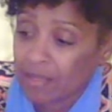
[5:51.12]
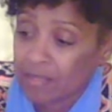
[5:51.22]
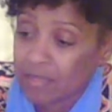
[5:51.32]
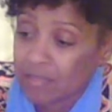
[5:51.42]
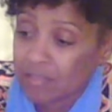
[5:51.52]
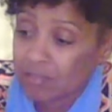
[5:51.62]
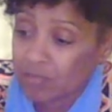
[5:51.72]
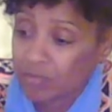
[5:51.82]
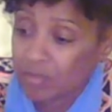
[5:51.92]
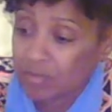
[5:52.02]
and not to
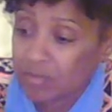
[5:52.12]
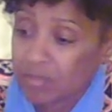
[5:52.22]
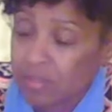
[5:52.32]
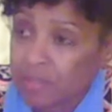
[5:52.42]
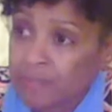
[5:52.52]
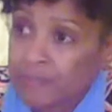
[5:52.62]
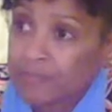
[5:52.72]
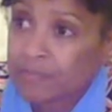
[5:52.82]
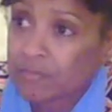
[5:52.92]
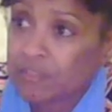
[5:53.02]
confuse
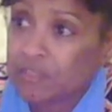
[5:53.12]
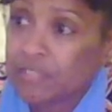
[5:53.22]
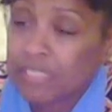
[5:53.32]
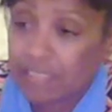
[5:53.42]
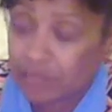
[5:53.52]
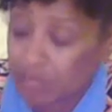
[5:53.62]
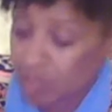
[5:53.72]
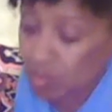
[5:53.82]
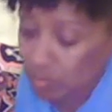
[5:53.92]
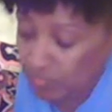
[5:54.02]

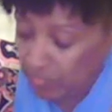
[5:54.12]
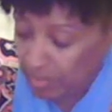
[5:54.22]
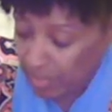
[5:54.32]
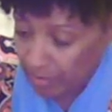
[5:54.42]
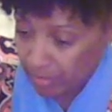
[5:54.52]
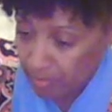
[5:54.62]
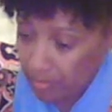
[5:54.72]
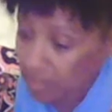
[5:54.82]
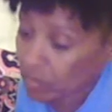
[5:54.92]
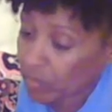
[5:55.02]
forgiveness with allowing them
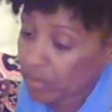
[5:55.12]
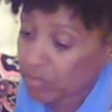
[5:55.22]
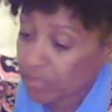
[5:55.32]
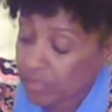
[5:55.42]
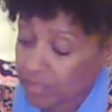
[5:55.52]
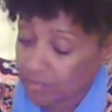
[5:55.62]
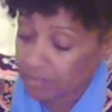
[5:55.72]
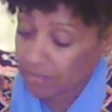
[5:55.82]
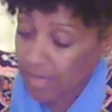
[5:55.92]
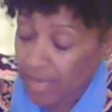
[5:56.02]
to get away with it.
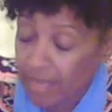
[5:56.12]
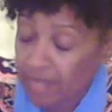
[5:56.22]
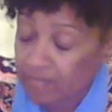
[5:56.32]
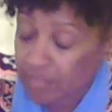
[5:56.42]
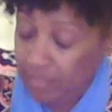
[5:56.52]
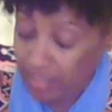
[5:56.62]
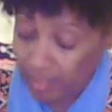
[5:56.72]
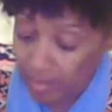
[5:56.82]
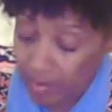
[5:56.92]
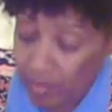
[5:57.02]
I have to let
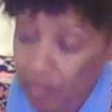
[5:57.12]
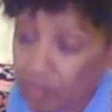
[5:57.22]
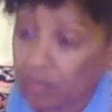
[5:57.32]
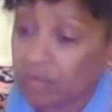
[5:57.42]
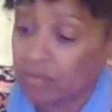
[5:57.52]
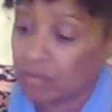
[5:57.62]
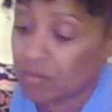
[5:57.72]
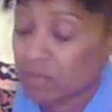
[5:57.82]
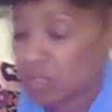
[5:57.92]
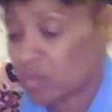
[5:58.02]
it go on a